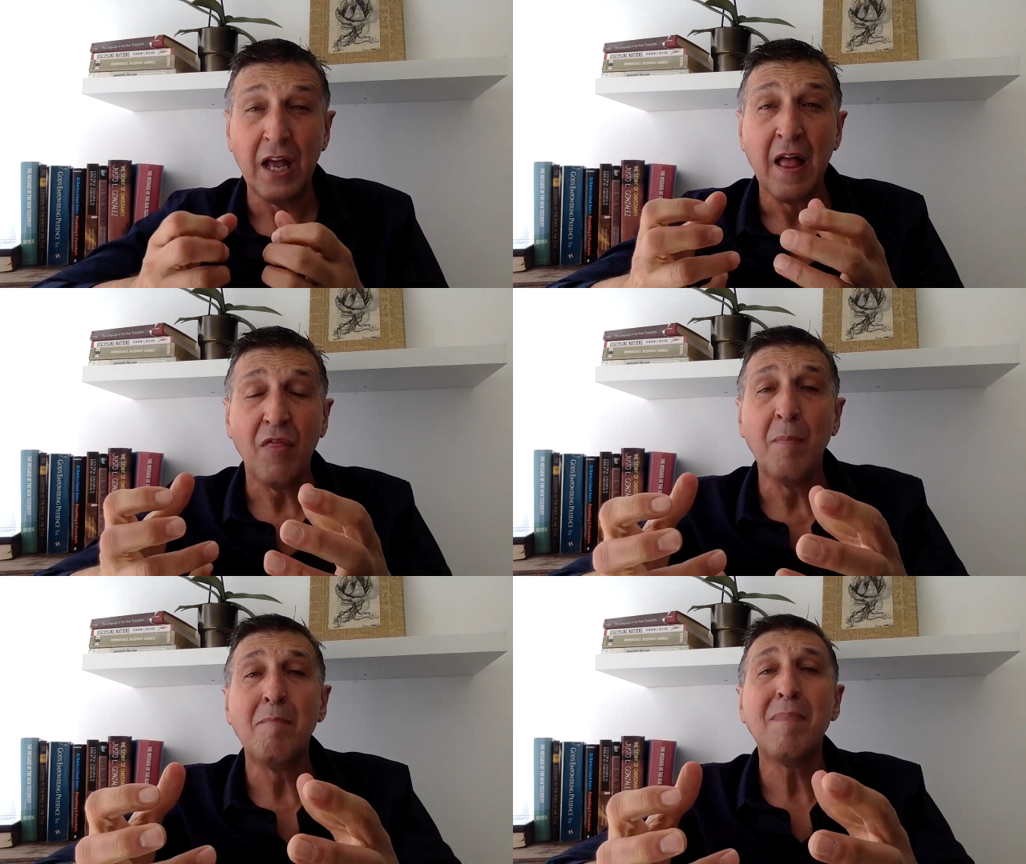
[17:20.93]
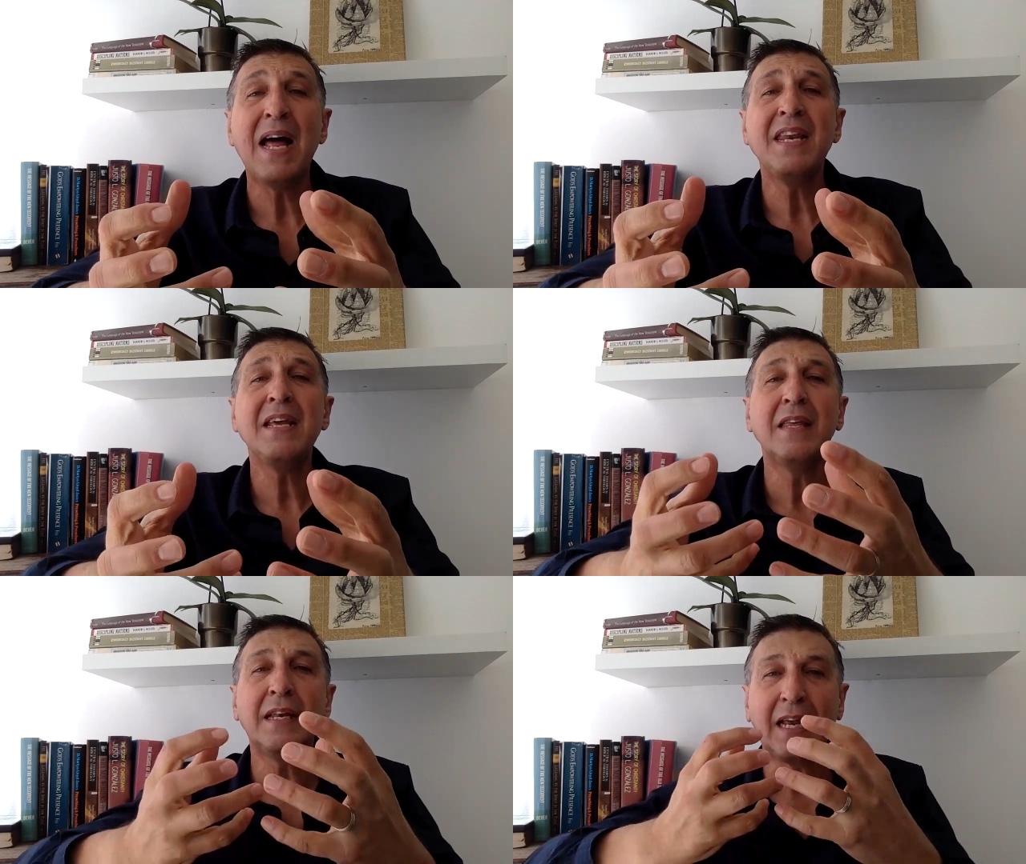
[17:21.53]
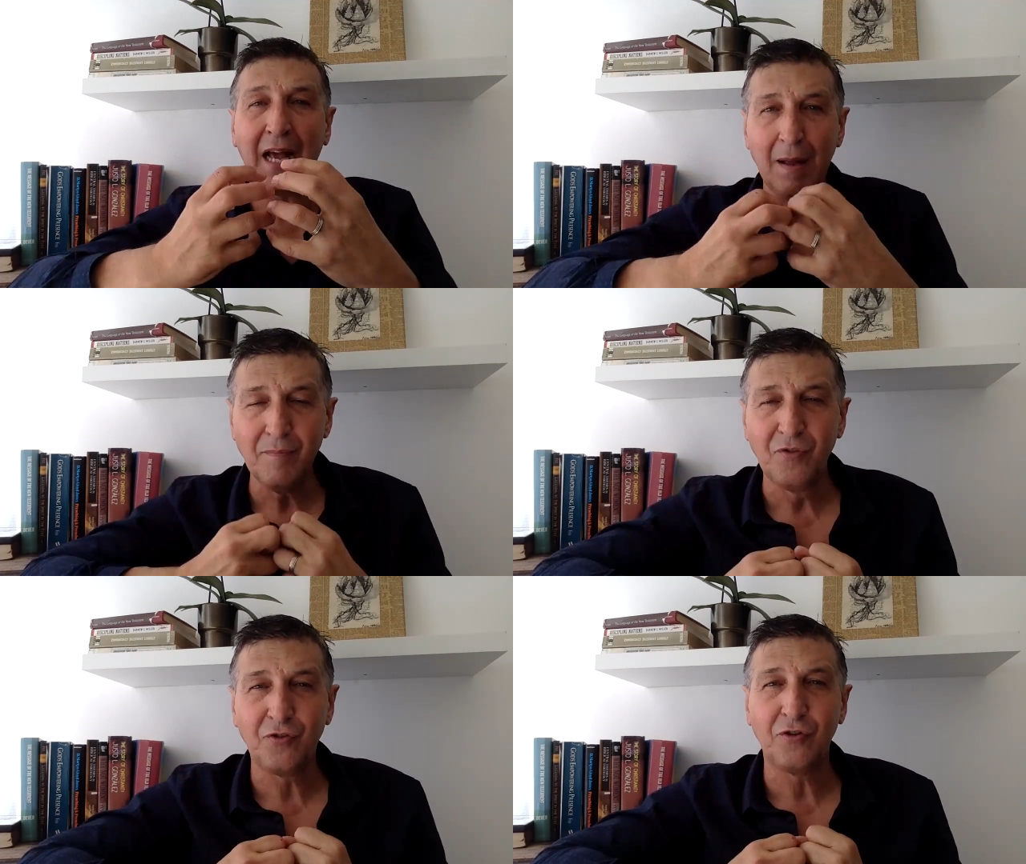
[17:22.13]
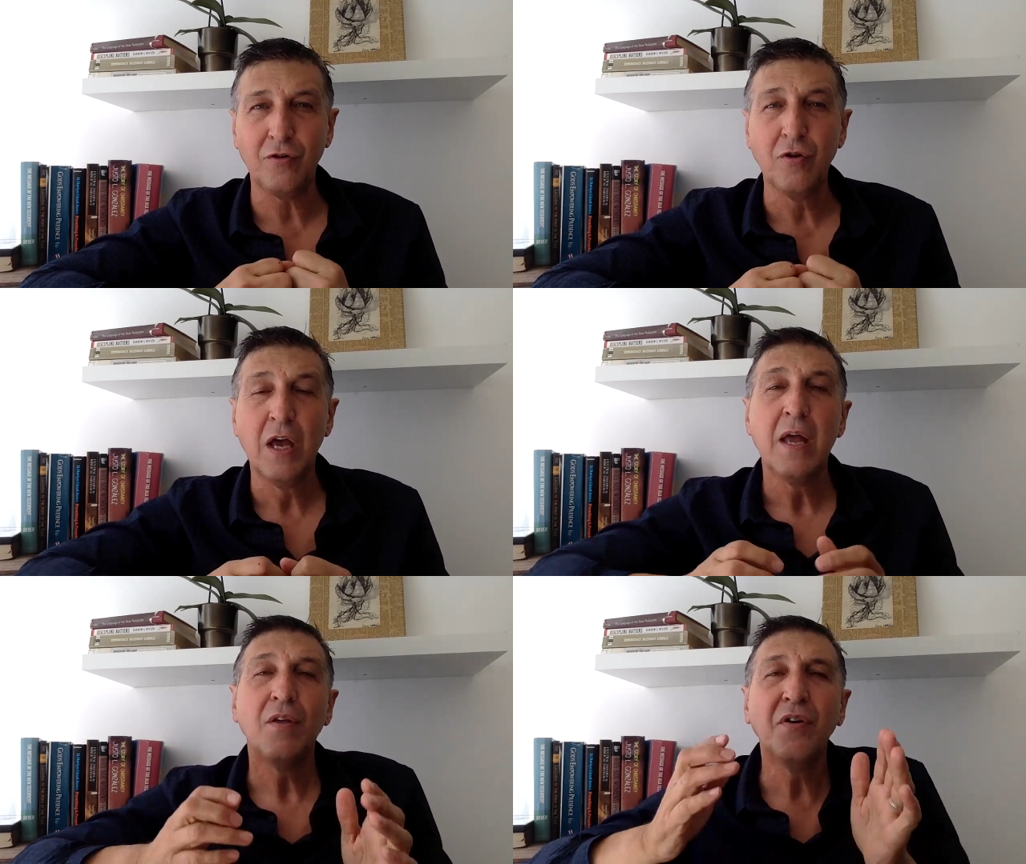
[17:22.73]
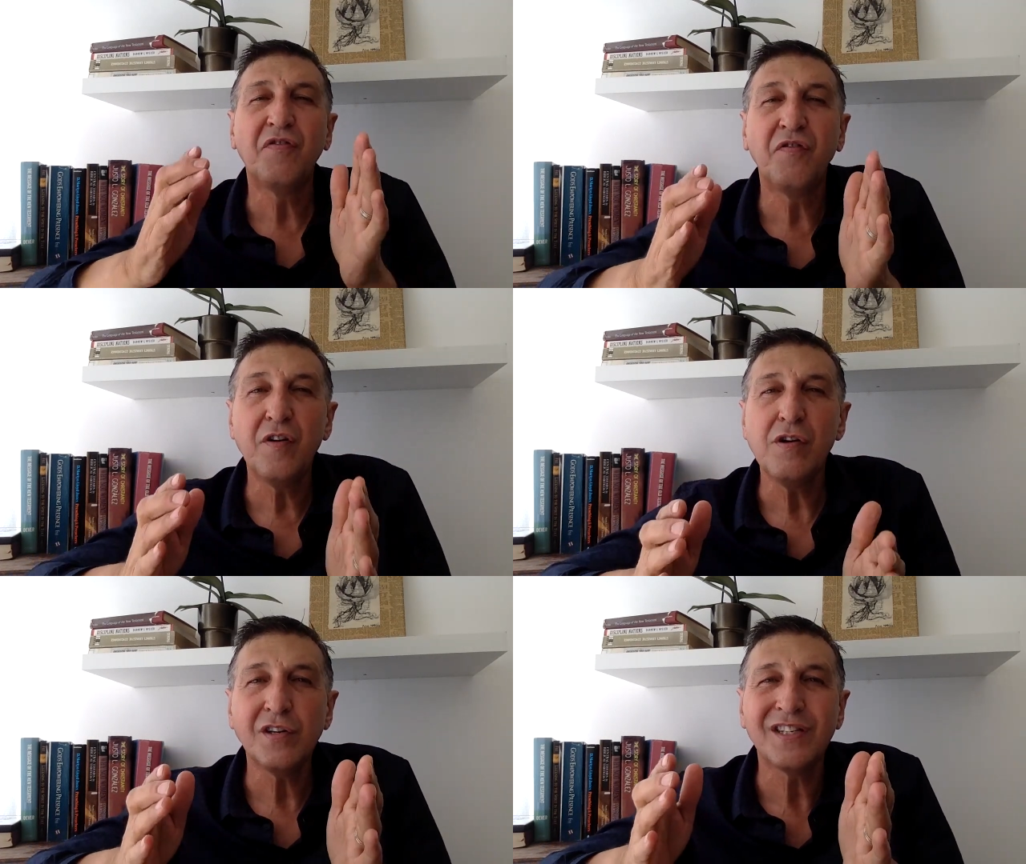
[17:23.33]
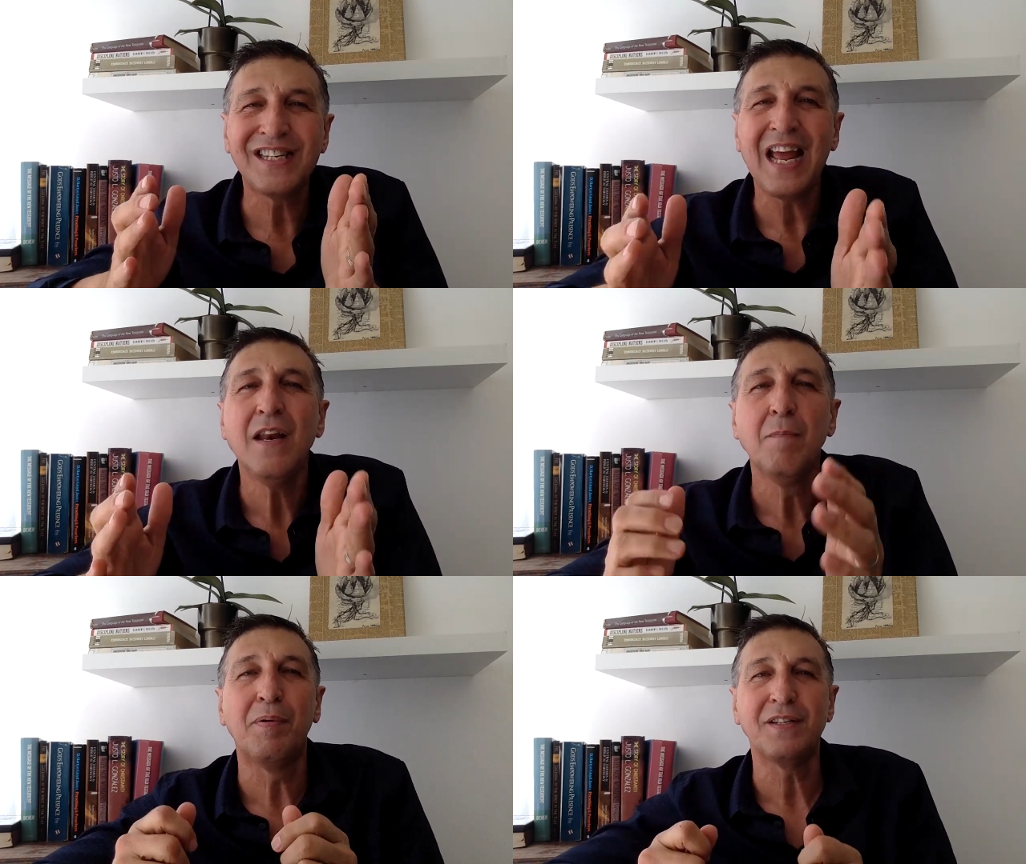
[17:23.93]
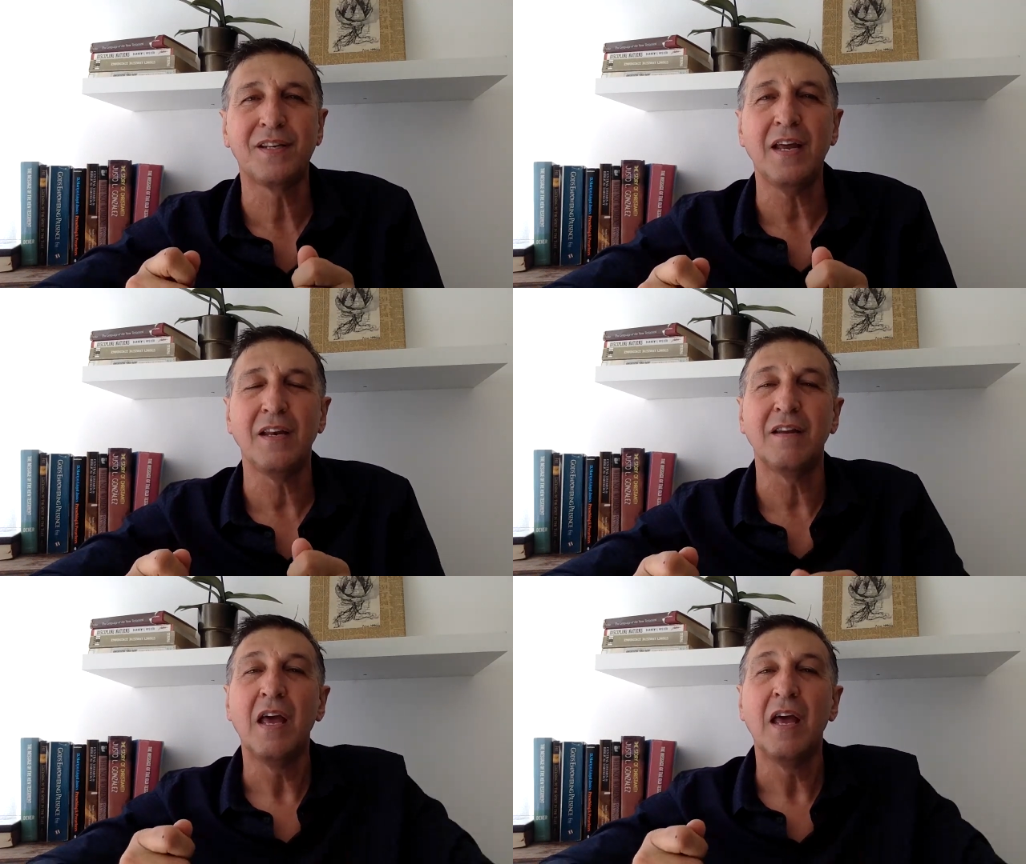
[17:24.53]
the money that comes to you, the first 10%,